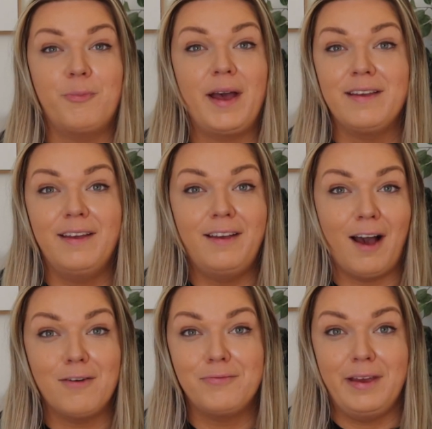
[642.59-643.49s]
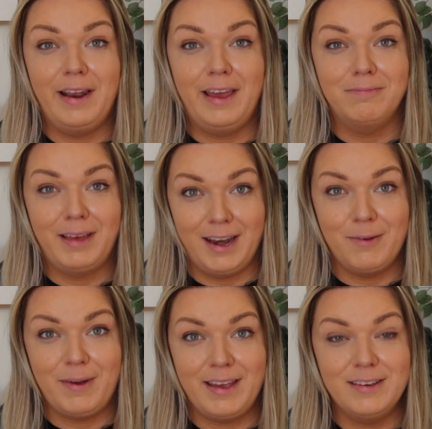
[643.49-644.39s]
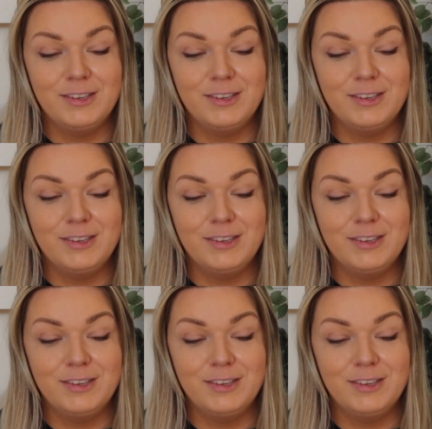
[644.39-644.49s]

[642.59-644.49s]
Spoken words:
my gut feeling anyway.